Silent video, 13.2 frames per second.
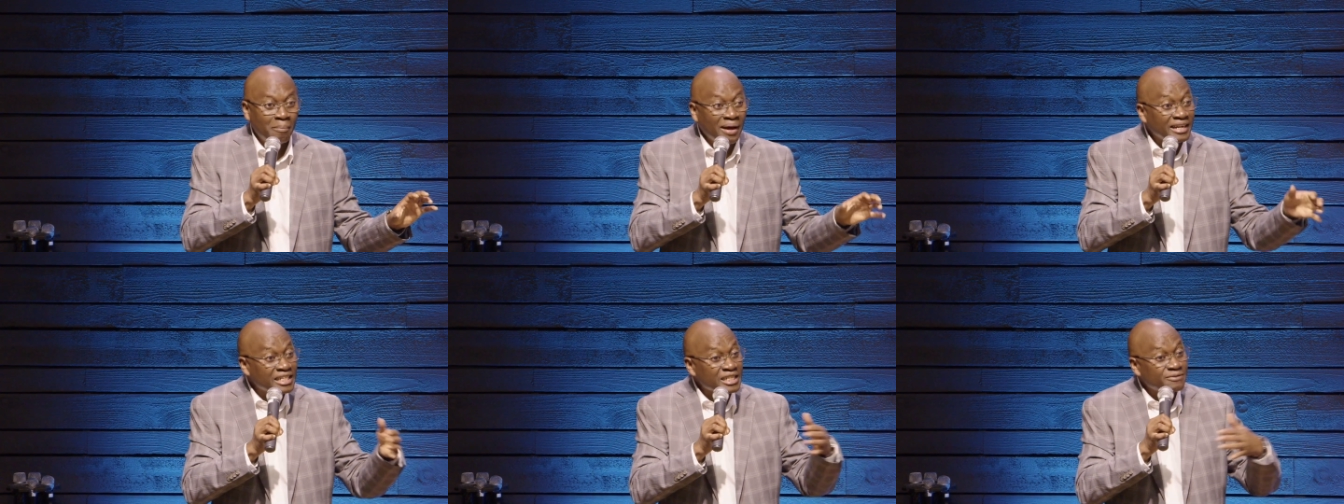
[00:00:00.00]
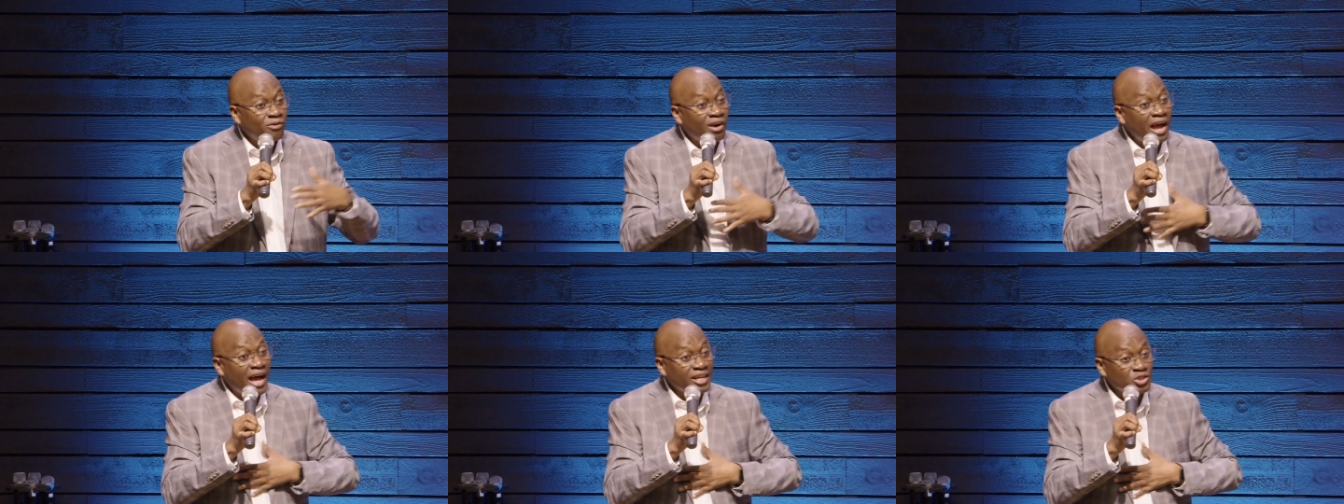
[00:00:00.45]
But it is
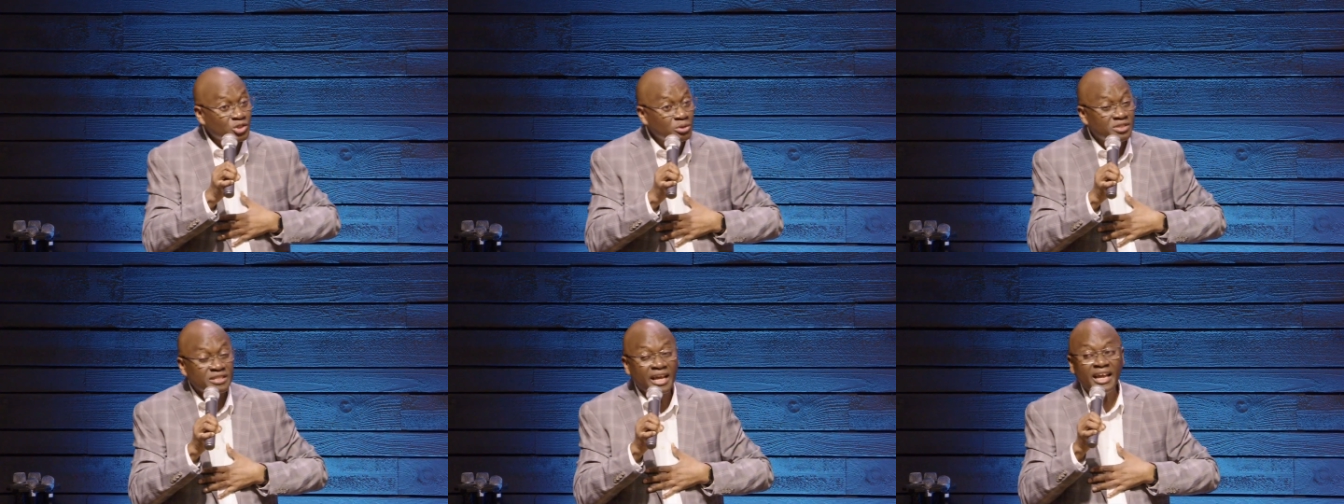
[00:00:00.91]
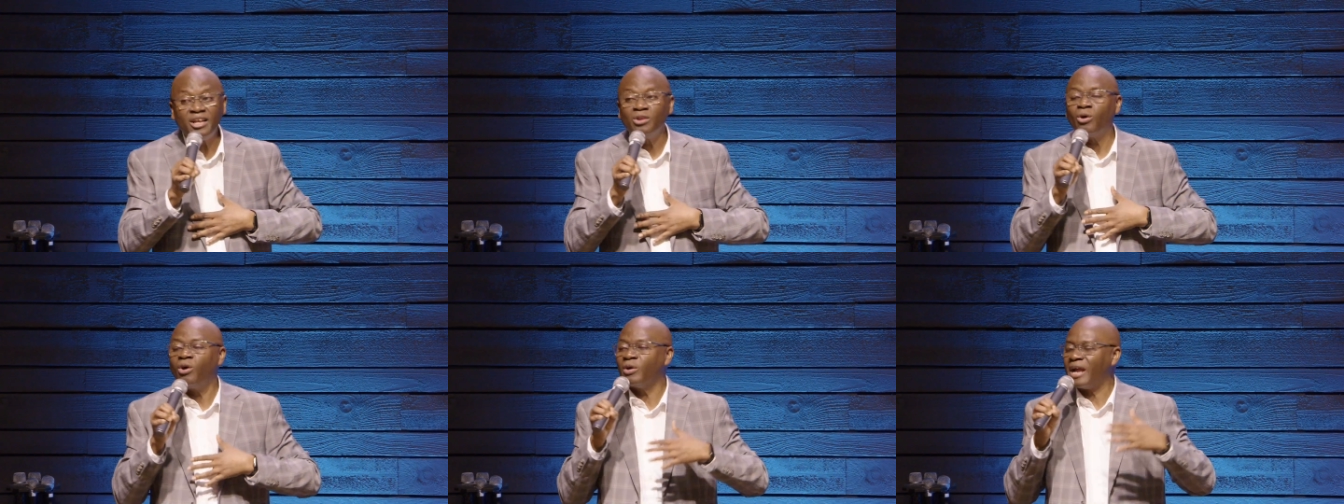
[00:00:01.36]
for us to say,
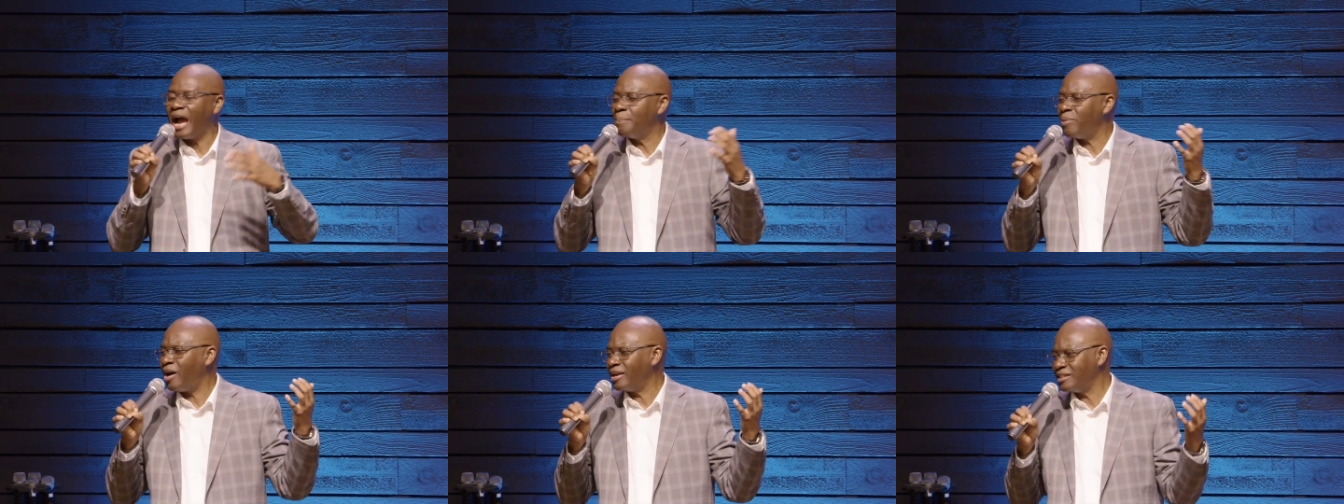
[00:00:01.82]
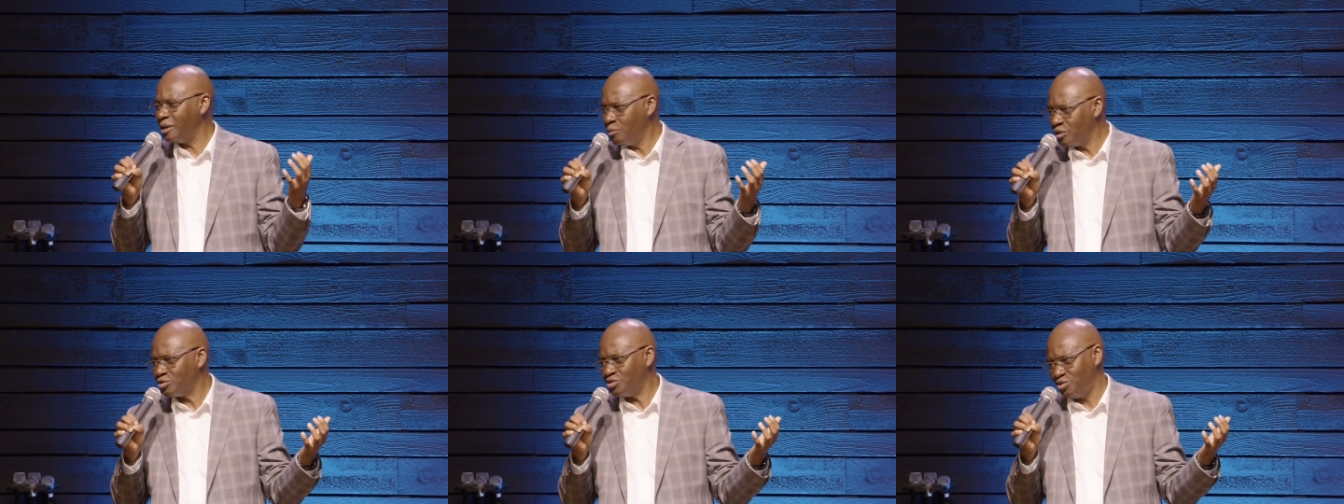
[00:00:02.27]
Lord, I partner
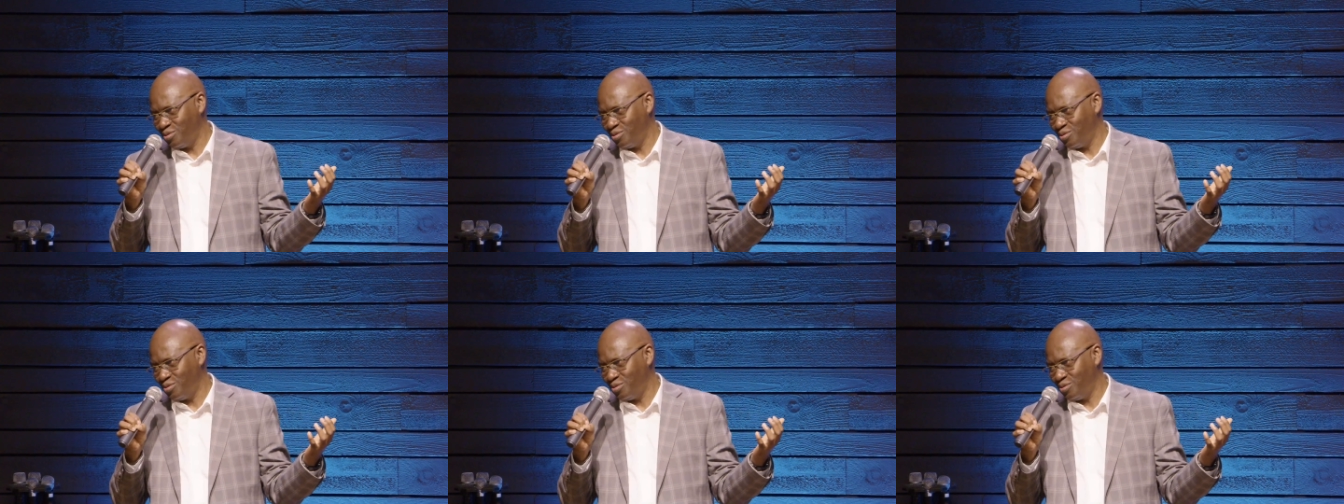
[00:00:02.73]
with